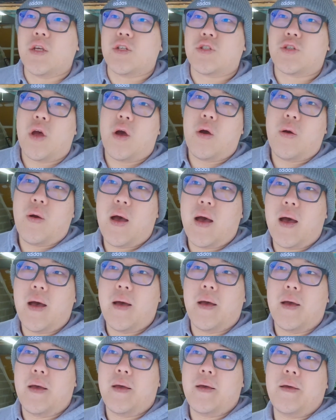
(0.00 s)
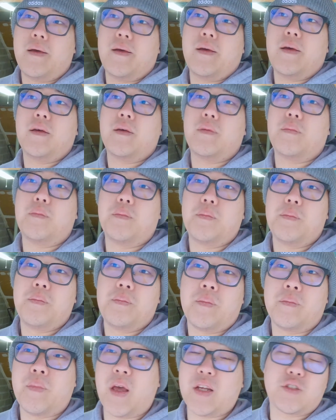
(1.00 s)
So I'm
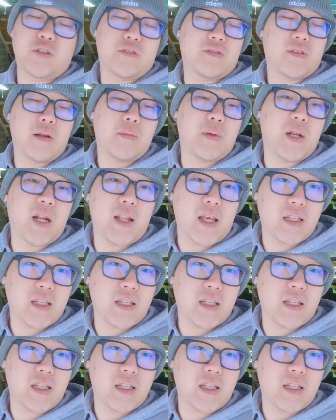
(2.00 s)
not sure it's going to be the